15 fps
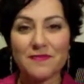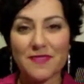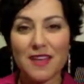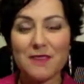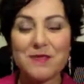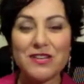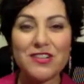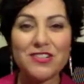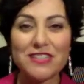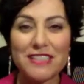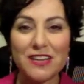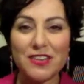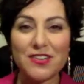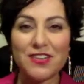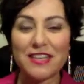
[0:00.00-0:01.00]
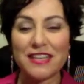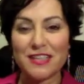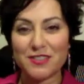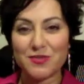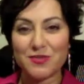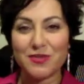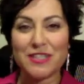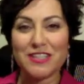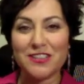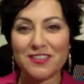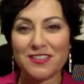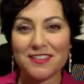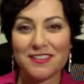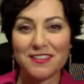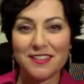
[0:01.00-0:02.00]
I'm here to tell you that that's real.
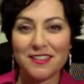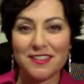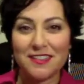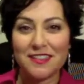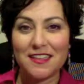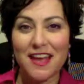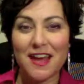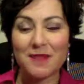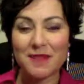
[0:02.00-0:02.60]
I'm